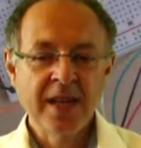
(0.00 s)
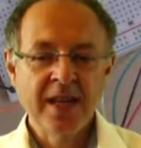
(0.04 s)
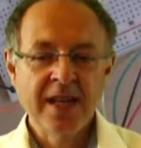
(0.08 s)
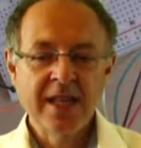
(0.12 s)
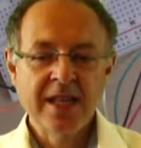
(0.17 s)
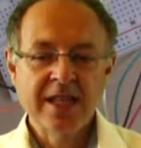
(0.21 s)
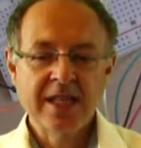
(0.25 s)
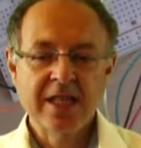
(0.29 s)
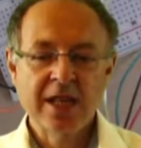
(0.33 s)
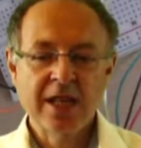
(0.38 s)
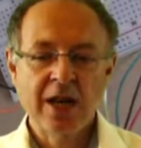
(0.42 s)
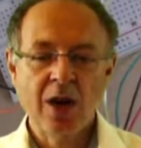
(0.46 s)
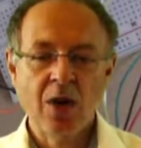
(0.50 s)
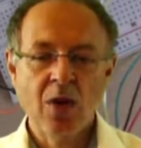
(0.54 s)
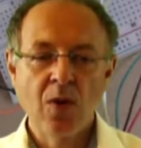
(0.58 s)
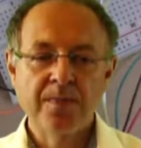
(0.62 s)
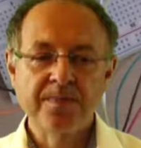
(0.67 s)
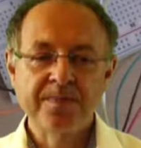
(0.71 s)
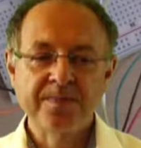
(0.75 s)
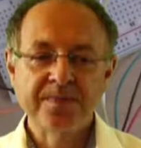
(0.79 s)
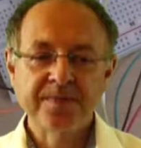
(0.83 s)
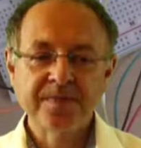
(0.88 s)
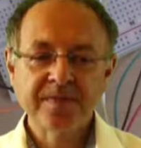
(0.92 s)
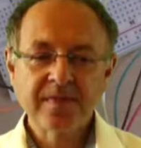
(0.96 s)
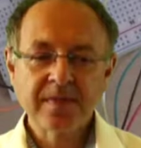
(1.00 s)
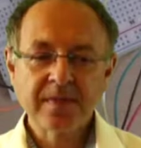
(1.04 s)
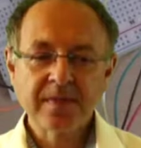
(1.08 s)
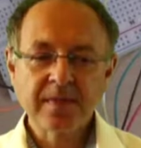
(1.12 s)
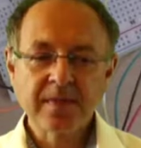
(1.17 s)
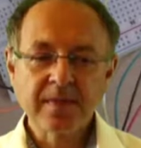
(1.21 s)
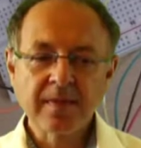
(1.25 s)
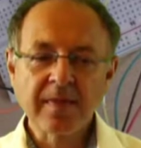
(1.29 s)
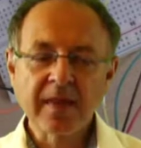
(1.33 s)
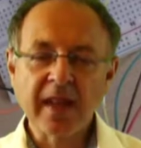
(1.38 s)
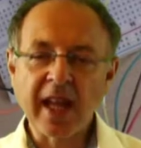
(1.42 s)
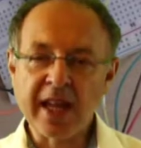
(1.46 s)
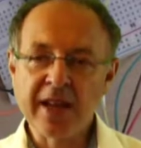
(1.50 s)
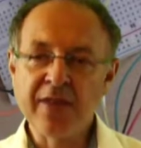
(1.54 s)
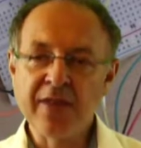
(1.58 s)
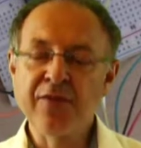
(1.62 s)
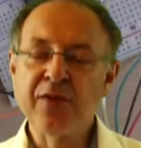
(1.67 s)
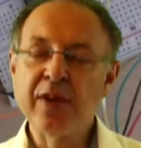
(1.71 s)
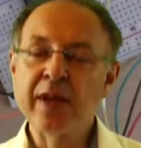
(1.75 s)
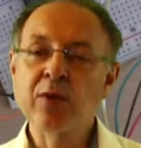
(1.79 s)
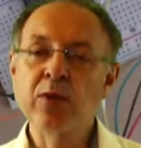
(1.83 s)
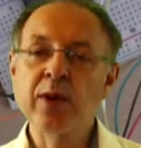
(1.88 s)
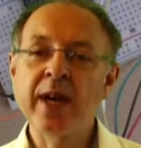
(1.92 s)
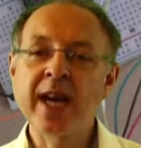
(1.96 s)
So if we
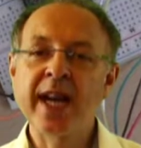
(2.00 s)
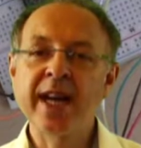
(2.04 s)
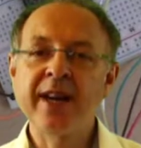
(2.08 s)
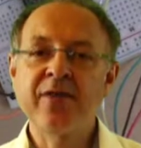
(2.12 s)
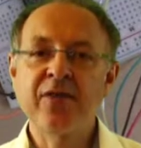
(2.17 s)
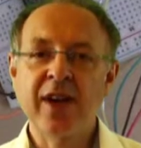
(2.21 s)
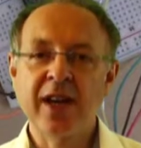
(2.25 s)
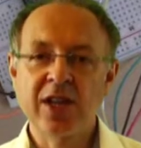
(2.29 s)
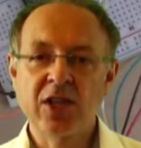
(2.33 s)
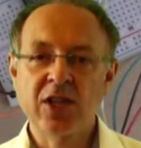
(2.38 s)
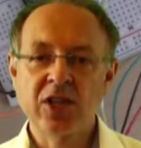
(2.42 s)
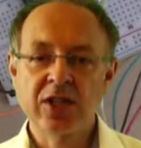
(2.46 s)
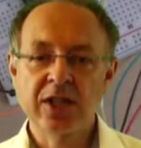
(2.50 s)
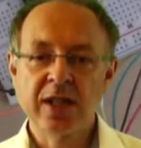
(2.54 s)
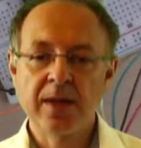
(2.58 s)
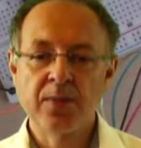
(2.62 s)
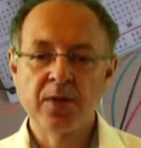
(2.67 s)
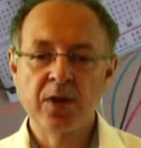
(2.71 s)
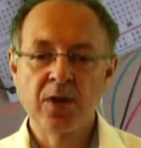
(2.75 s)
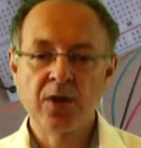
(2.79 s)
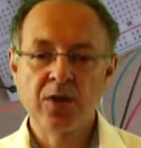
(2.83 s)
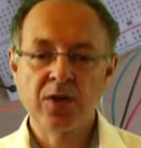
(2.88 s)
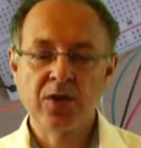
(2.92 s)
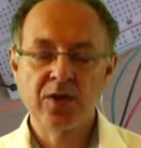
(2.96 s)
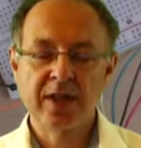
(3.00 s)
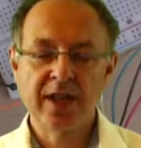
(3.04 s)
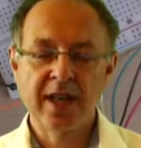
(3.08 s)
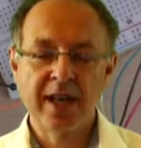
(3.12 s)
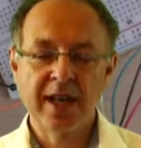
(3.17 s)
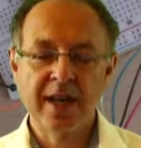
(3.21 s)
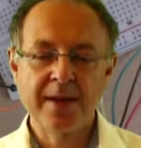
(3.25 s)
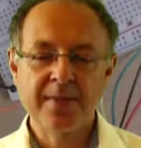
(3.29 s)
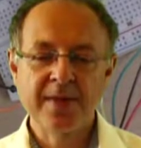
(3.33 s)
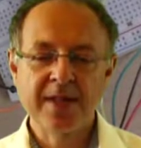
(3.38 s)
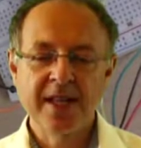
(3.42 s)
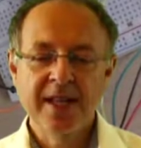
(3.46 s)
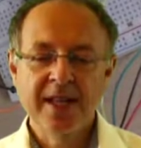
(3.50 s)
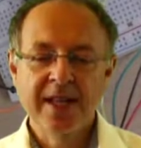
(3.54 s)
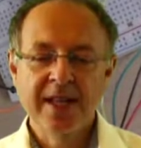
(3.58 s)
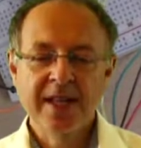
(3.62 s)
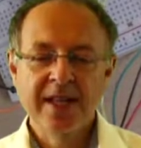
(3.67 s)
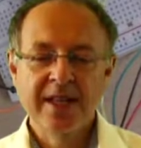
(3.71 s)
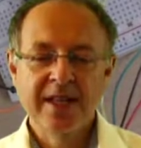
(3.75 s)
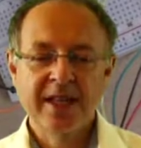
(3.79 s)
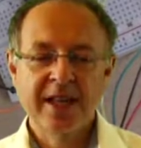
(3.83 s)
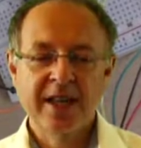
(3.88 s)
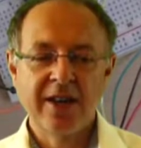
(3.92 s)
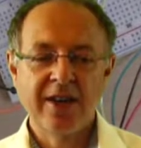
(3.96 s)
create functional prototypes,
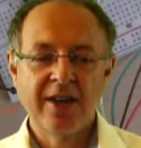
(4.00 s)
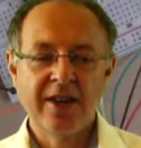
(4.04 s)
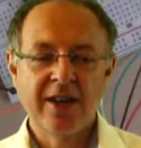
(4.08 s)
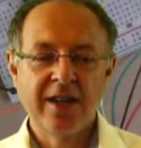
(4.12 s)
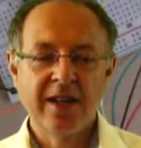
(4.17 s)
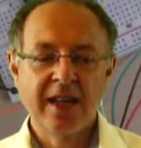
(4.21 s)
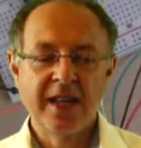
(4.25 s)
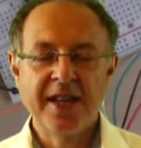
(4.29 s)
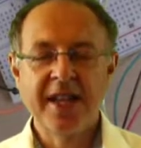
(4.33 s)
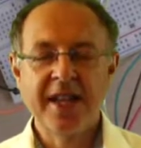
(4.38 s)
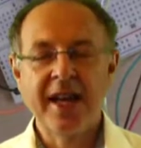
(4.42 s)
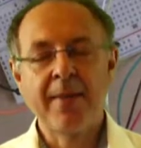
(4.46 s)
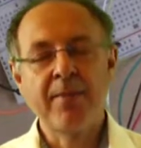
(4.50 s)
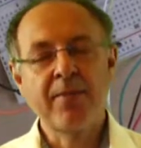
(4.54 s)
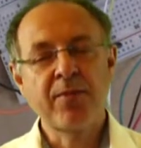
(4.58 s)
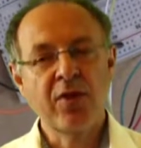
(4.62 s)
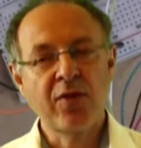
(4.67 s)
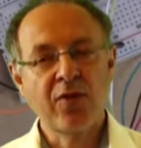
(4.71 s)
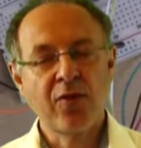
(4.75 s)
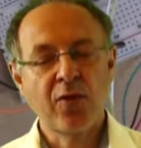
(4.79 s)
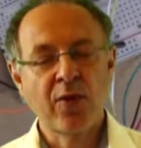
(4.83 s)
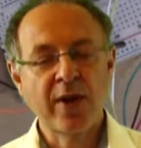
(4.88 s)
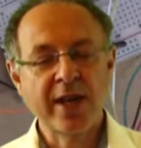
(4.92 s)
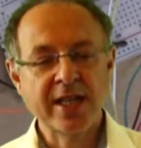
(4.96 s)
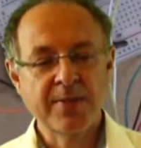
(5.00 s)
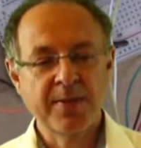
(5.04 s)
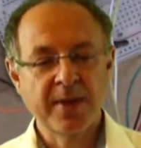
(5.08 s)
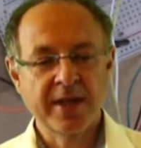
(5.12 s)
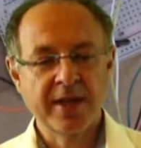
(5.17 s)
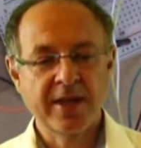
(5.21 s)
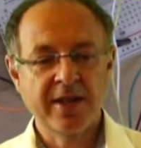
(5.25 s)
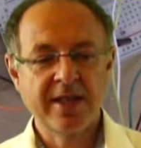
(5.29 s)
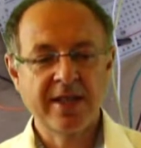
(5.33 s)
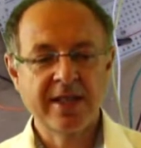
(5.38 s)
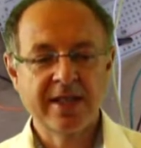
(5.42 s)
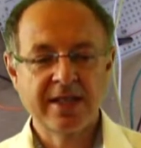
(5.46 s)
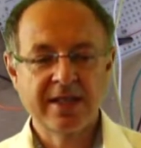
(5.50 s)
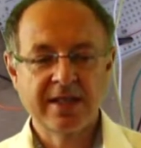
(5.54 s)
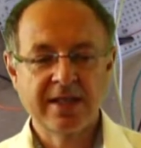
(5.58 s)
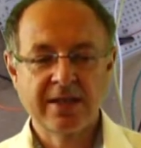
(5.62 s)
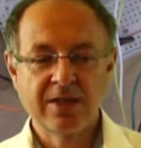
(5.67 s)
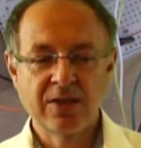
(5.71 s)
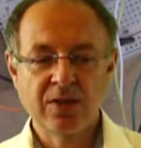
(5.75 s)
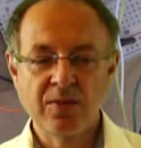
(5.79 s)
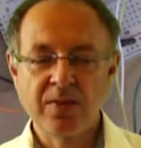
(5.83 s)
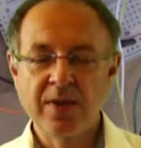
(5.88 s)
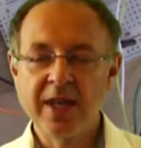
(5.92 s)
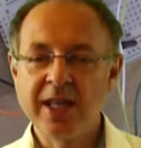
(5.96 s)
there are a number of ways, but there
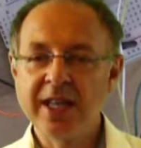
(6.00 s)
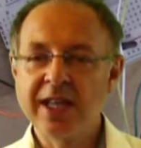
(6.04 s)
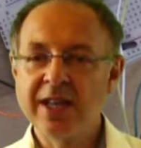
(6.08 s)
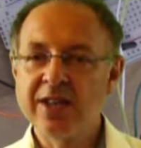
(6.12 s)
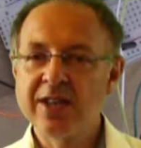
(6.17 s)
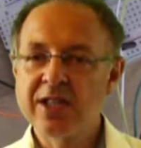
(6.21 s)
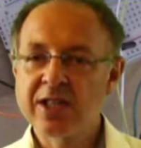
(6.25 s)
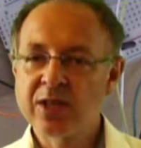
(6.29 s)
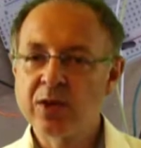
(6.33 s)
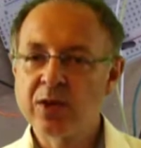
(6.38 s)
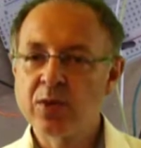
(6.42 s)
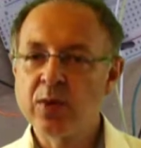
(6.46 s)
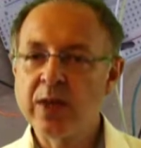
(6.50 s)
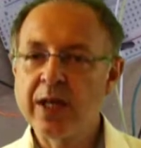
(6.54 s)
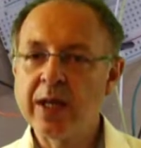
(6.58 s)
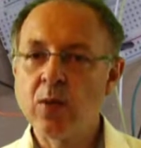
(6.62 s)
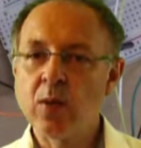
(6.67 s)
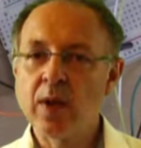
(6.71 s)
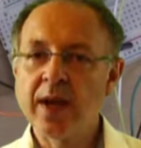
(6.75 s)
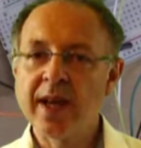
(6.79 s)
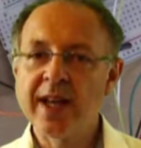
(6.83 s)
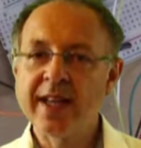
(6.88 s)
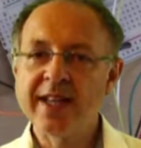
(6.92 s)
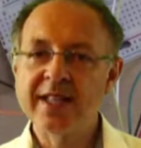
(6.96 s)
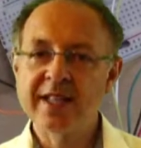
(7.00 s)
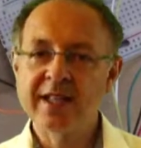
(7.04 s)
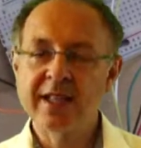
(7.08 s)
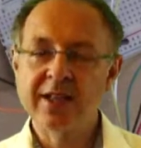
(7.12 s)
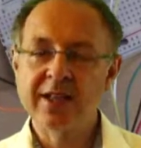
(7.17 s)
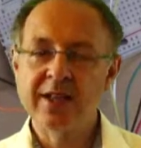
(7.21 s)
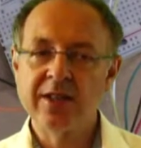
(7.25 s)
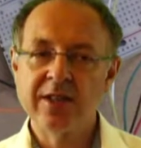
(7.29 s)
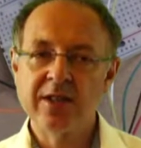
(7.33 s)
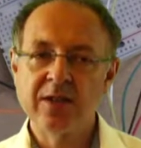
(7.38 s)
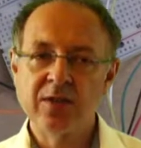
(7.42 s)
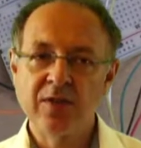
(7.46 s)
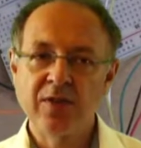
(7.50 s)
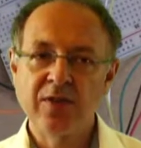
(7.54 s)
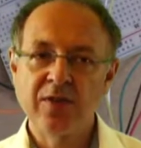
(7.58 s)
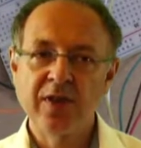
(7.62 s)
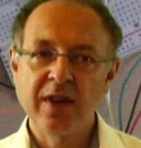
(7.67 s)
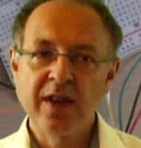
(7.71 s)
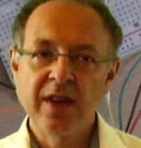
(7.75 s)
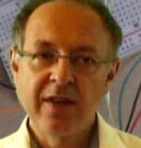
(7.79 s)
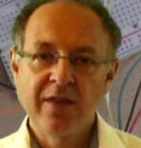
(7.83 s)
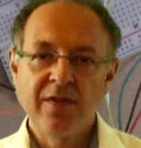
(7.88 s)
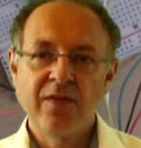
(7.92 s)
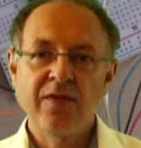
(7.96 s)
are three ways that are sort of
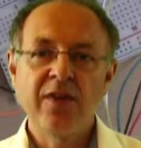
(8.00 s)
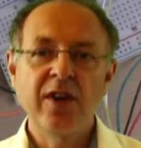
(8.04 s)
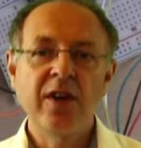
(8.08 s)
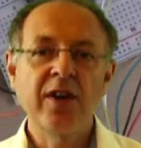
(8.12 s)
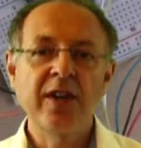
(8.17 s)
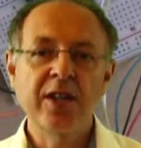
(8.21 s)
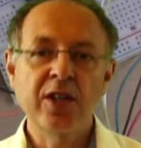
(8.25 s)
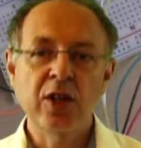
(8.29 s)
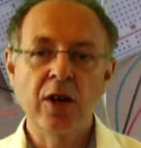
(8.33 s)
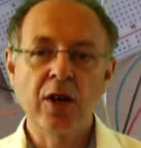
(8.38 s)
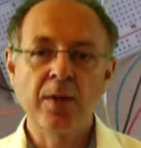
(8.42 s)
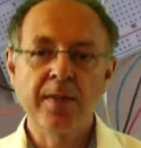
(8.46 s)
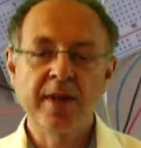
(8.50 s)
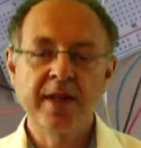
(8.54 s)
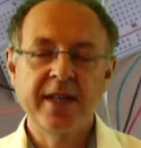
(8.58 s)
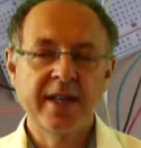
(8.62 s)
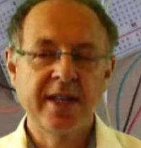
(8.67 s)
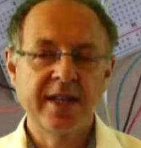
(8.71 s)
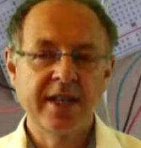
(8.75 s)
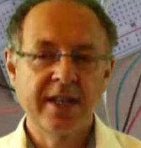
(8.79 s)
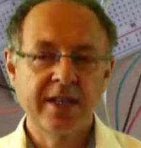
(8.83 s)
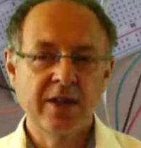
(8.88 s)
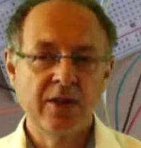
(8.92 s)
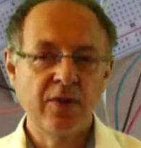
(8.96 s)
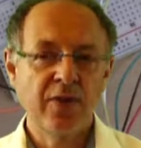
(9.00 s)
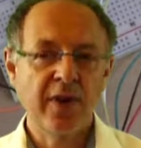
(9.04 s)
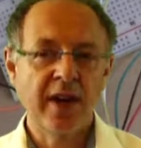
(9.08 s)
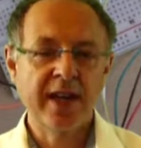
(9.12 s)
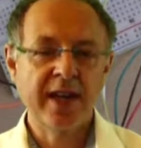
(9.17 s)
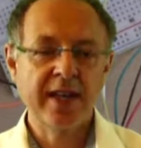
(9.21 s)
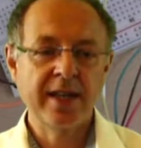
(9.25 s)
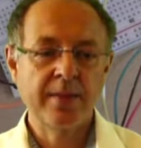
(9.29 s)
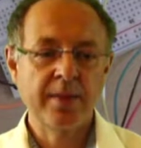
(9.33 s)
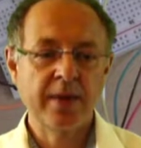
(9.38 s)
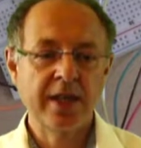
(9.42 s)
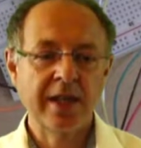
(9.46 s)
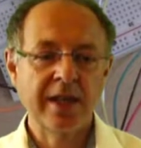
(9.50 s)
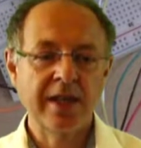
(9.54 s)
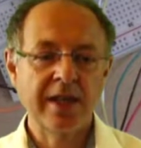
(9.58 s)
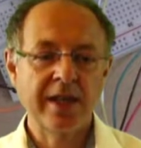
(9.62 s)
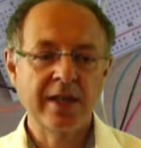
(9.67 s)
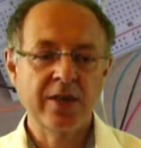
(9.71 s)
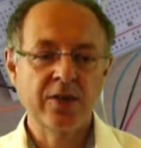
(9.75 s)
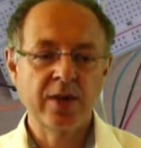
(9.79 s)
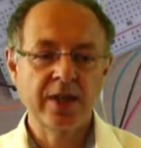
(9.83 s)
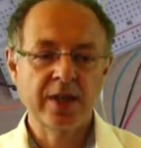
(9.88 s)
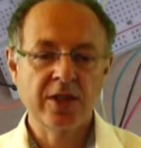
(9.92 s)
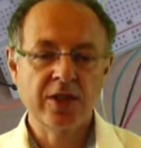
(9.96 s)
very dominant, and you find them in the
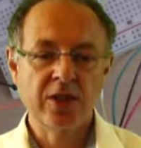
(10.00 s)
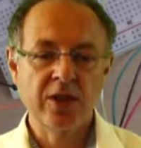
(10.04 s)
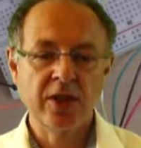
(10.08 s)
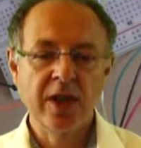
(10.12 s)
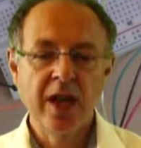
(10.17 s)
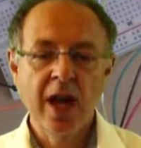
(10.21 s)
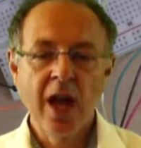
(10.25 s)
literature.